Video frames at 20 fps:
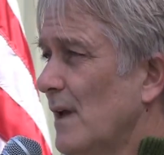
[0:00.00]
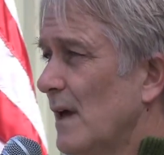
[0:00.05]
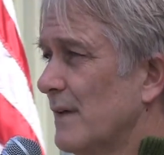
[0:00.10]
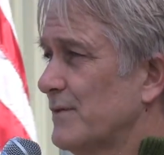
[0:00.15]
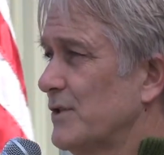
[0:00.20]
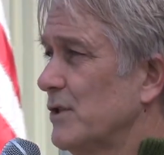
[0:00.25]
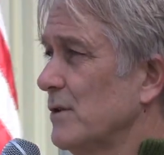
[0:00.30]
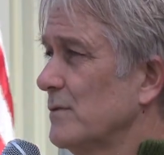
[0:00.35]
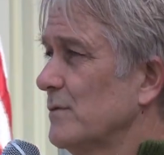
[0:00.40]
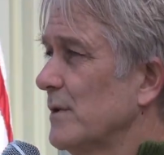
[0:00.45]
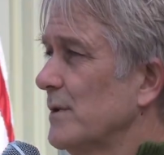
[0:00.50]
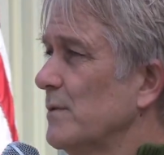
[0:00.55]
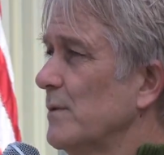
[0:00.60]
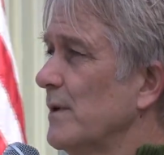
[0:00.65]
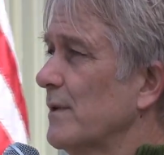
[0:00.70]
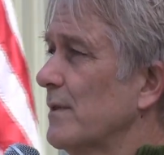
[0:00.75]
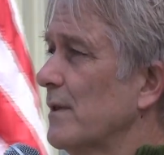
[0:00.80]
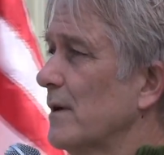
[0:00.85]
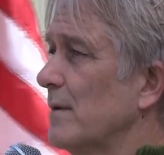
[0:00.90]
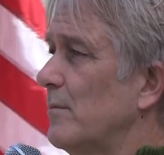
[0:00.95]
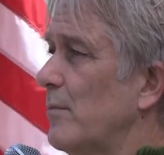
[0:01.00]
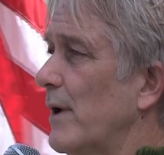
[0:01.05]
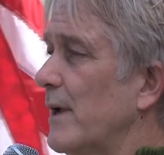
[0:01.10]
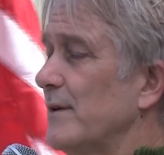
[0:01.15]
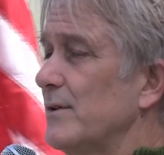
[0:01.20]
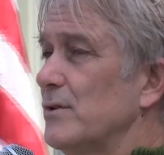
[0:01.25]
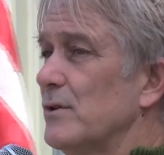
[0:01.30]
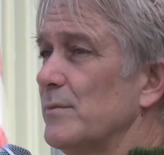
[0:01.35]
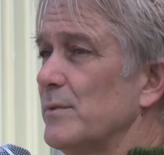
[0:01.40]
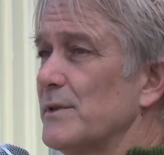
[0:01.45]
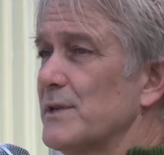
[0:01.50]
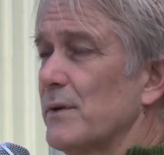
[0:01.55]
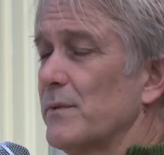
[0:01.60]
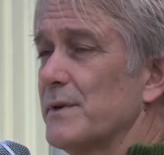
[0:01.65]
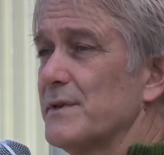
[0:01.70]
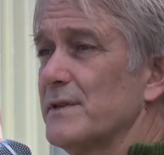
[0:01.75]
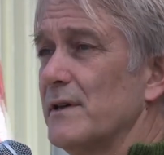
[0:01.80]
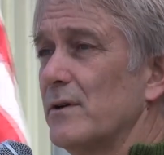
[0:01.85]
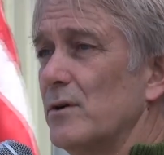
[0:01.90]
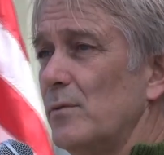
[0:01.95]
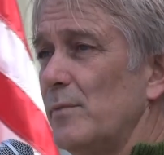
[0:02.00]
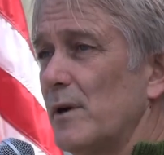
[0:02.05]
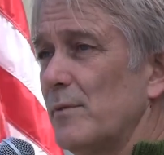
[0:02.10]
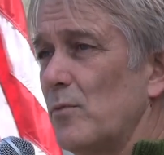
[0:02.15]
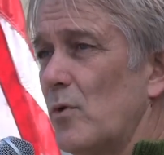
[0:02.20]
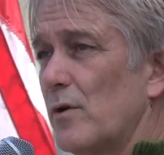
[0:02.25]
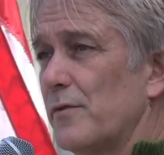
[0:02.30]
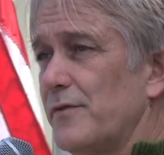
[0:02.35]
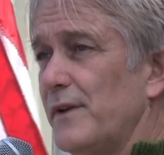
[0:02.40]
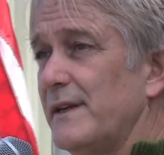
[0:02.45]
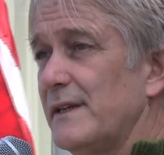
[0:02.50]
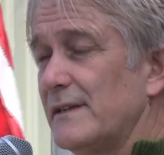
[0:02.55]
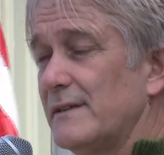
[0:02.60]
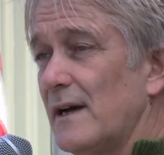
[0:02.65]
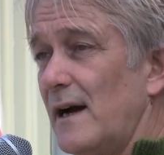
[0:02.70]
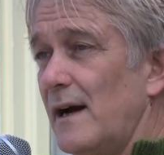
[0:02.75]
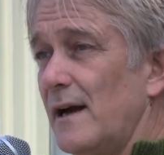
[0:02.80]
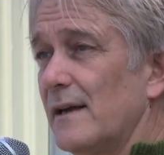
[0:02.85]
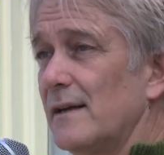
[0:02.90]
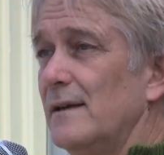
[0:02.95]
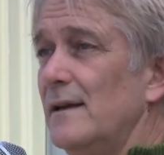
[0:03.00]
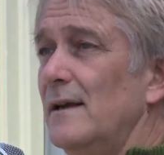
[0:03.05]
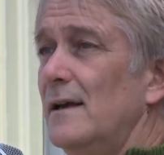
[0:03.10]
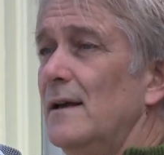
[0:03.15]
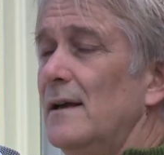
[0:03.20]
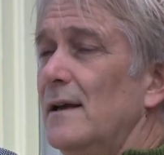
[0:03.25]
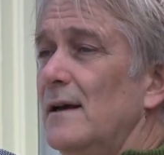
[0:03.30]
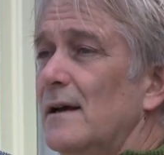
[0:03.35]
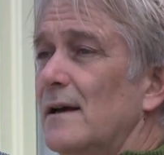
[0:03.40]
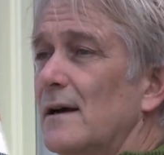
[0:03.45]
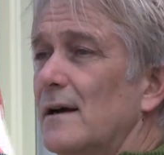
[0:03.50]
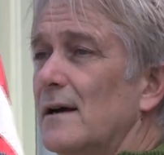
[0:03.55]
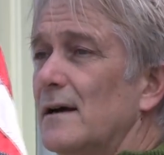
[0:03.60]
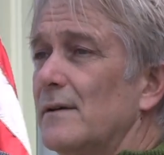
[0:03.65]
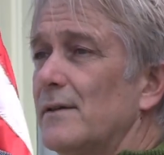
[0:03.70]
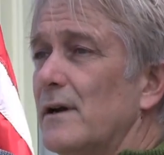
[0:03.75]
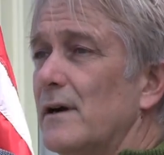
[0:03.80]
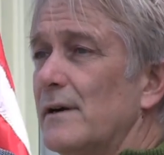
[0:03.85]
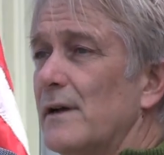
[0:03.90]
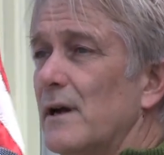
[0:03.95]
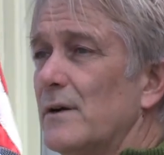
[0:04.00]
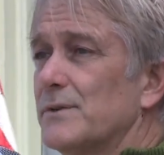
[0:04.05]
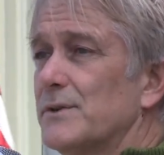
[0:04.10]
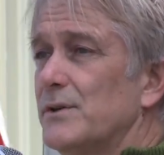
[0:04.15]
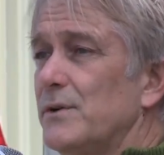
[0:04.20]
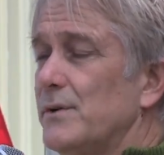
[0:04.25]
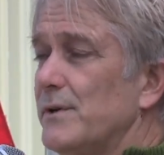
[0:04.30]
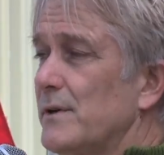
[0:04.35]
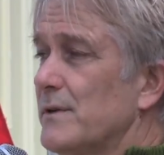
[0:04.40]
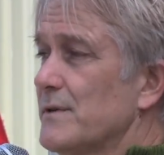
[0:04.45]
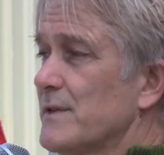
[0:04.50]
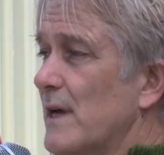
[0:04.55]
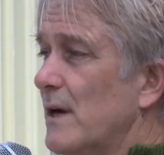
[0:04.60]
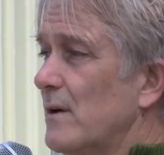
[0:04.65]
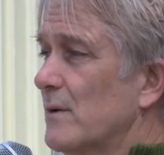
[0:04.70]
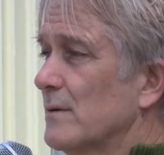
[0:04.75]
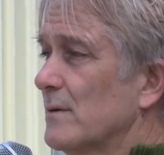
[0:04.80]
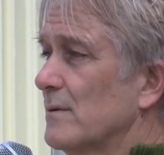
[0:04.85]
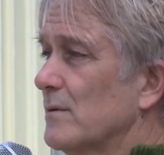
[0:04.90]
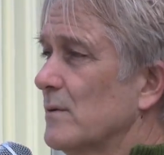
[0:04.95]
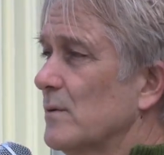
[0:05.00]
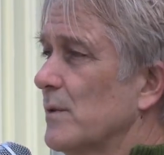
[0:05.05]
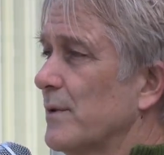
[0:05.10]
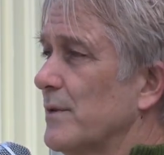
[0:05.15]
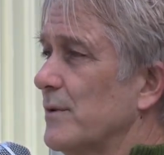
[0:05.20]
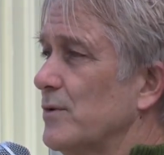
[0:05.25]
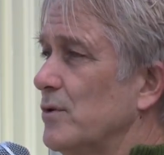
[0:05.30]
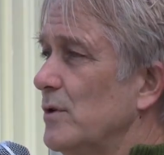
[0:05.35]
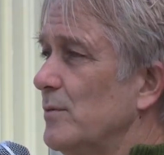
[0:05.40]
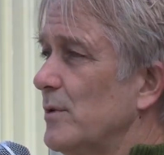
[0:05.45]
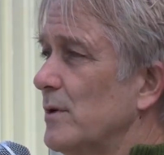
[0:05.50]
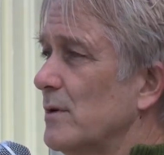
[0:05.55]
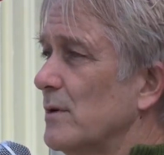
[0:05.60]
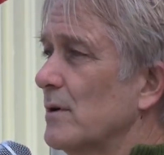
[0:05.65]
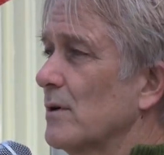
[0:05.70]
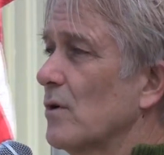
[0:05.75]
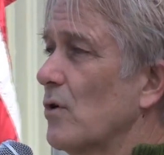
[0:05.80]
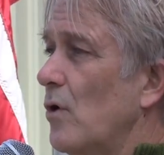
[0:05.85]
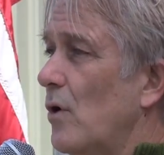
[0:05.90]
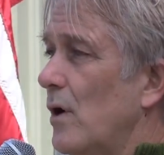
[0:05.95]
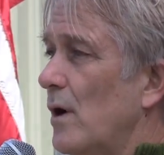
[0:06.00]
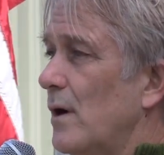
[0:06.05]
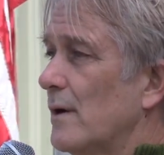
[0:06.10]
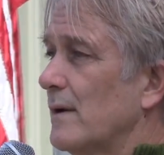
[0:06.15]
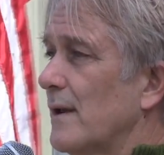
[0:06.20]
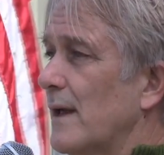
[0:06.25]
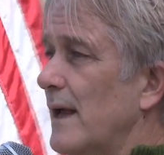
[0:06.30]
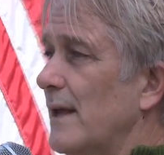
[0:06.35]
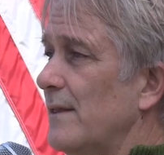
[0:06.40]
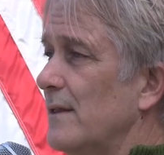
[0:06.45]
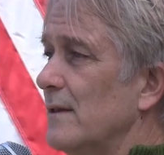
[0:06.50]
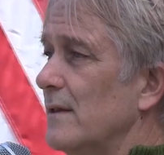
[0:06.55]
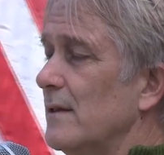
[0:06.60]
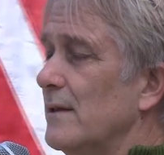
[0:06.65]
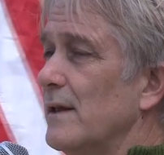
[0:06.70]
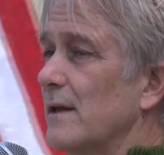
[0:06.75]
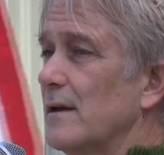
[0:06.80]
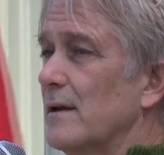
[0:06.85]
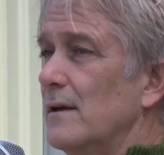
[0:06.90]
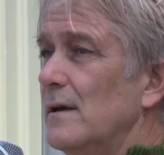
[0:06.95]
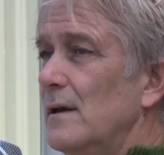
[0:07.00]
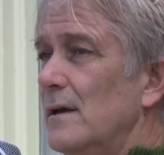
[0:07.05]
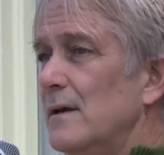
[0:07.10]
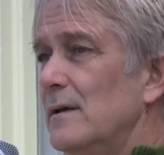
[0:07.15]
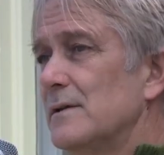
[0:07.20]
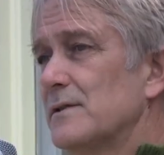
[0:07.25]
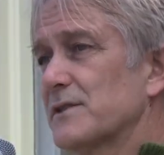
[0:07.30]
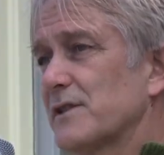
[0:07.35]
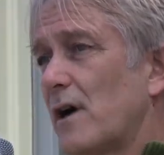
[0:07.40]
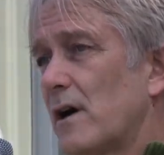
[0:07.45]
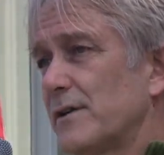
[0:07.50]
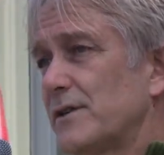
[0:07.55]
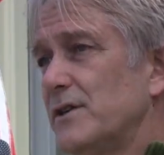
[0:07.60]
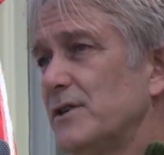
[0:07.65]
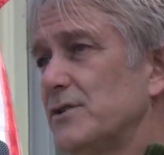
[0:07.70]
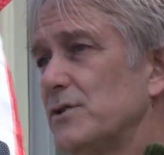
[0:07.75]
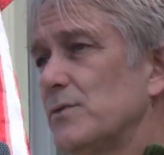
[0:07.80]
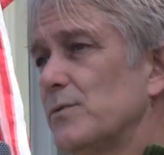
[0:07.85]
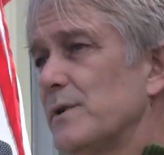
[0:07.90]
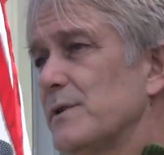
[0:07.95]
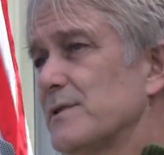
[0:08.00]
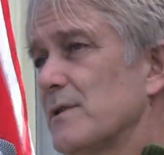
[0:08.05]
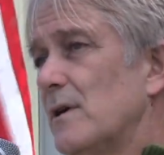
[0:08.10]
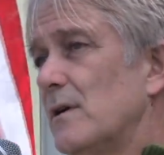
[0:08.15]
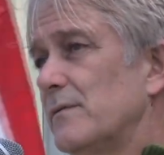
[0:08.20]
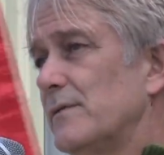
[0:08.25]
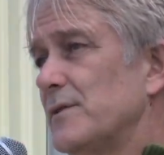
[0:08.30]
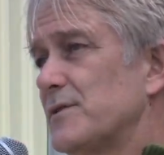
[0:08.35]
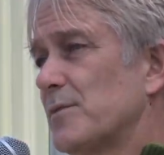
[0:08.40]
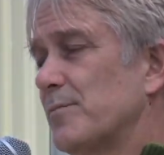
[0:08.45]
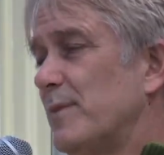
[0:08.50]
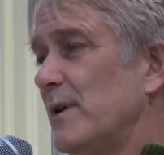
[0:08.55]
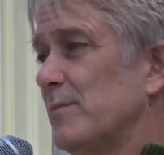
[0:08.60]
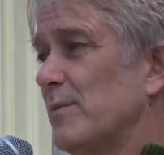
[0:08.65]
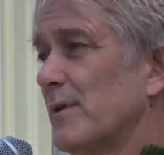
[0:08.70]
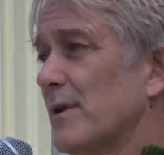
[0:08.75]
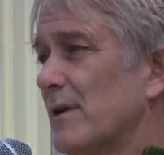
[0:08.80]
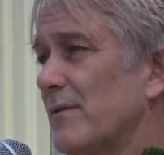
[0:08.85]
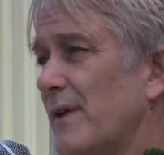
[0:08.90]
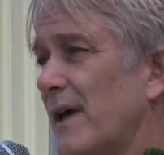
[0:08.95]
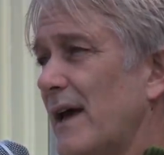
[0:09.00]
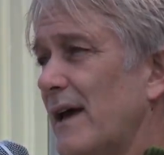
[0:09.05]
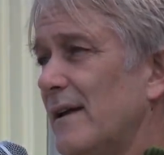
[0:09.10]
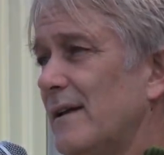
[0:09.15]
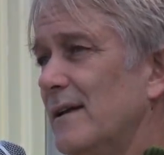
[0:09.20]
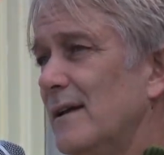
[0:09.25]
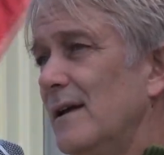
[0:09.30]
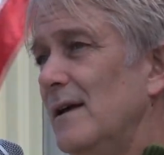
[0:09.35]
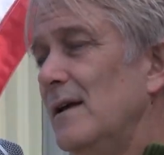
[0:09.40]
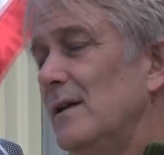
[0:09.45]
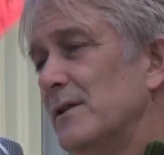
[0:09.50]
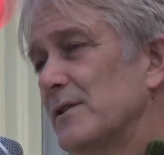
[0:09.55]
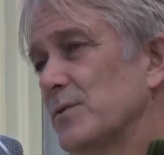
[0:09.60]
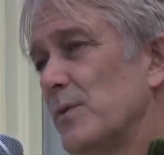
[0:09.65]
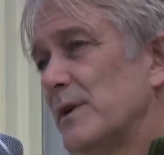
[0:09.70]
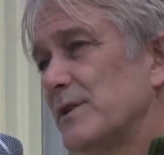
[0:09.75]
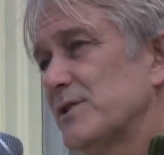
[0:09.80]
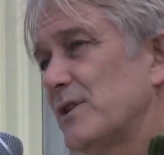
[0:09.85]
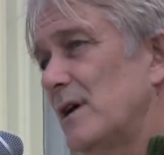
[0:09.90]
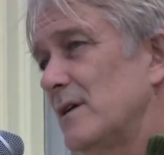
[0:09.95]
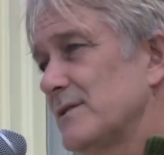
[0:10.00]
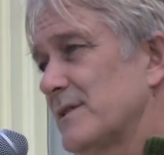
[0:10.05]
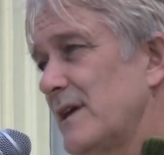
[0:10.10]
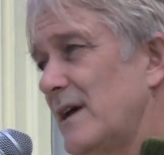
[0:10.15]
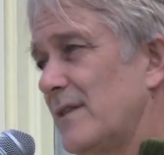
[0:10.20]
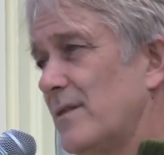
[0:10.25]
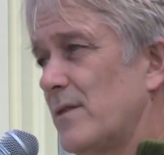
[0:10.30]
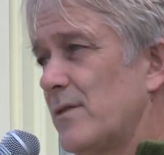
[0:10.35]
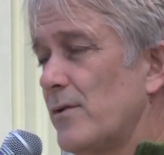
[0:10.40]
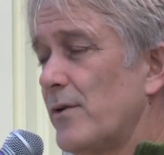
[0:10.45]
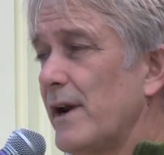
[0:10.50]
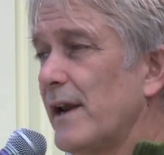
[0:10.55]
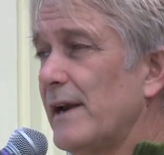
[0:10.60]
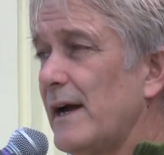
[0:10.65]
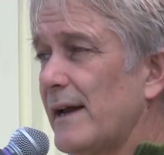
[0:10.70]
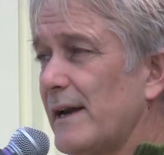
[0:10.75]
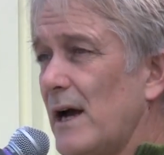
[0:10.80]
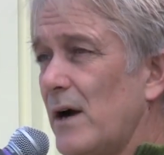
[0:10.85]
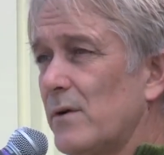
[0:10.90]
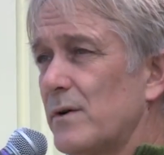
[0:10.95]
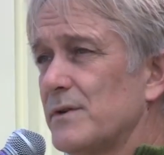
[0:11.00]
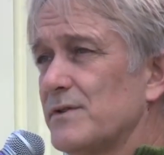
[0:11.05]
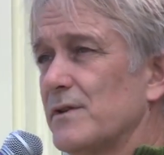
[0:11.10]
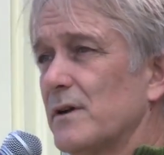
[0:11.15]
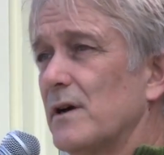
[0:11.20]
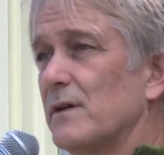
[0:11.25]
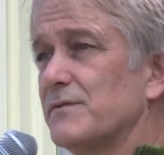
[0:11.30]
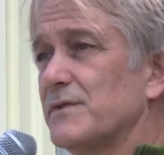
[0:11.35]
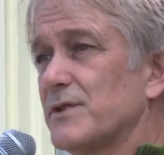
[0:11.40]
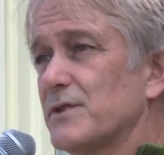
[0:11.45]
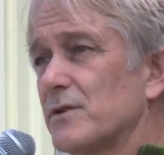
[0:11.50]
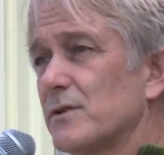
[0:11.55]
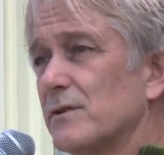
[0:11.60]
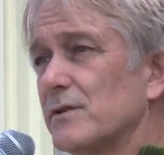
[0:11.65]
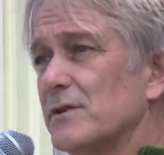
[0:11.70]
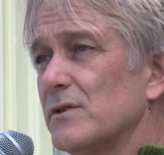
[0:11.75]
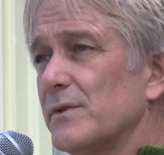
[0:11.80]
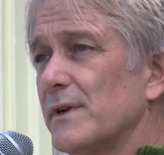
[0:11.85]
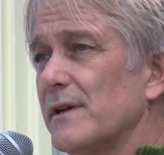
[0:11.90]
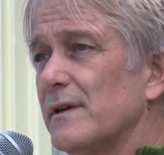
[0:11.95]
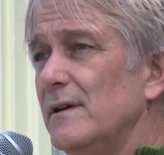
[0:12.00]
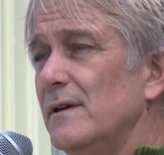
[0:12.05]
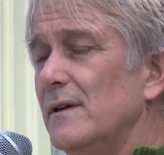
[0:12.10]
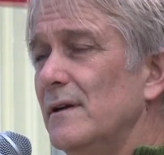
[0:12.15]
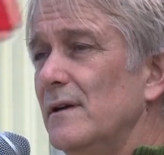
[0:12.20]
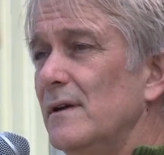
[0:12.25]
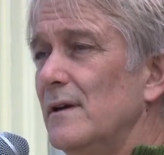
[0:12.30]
I have children with brain tumors that were sent home on morphine to die, that are now 2 years out with the tumor gone and the scar tissue resolved. These are people that have had, this one child's had 39 hours of surgery,